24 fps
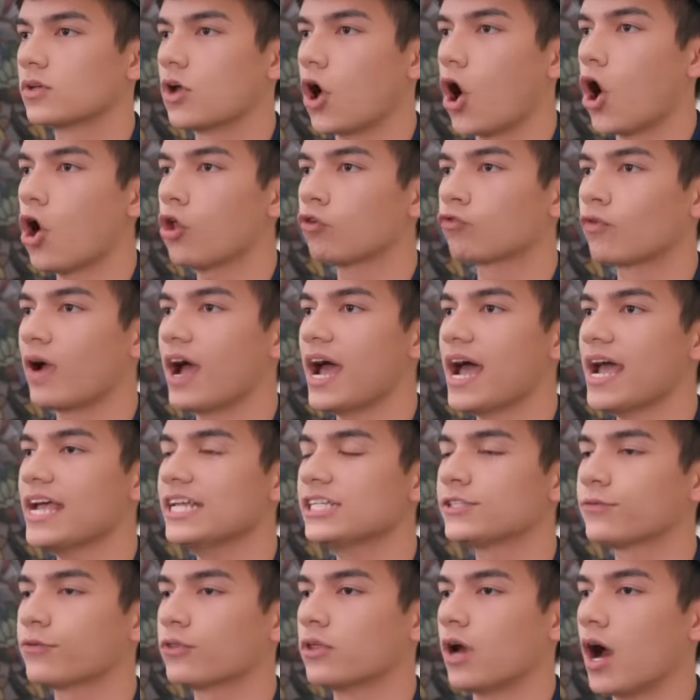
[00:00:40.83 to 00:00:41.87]
All
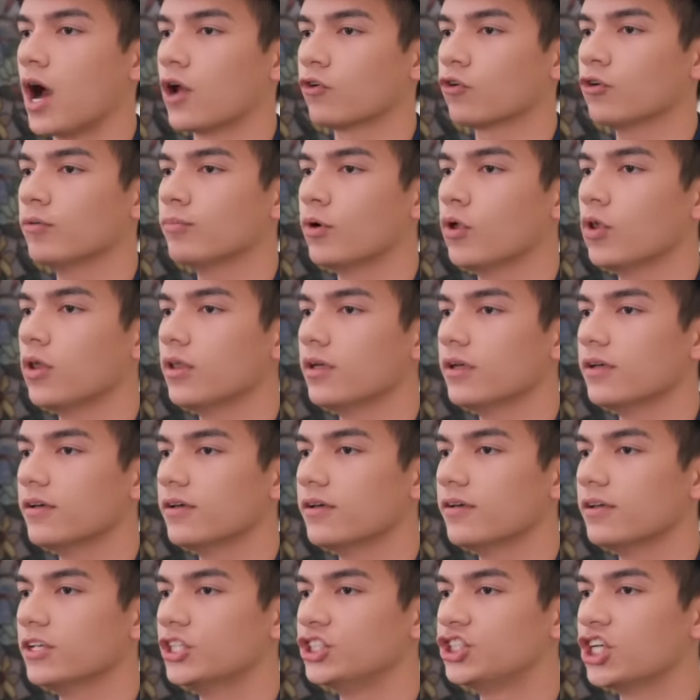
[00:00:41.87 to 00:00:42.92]
rise for the Honorable
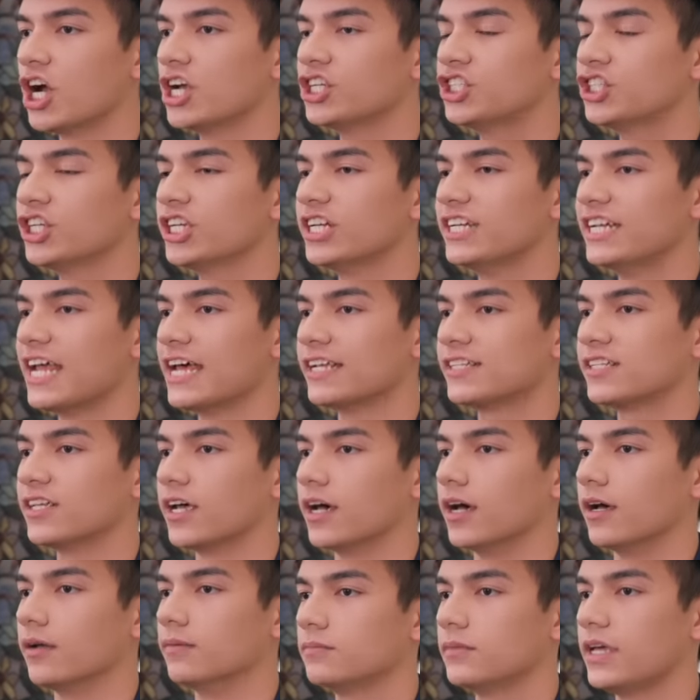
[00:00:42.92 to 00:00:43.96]
Judge
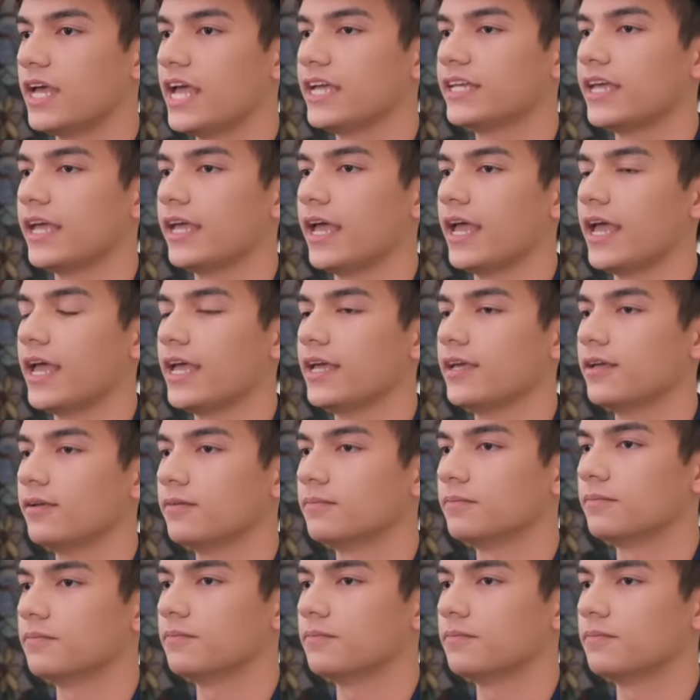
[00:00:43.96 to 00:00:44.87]
Nessa, aka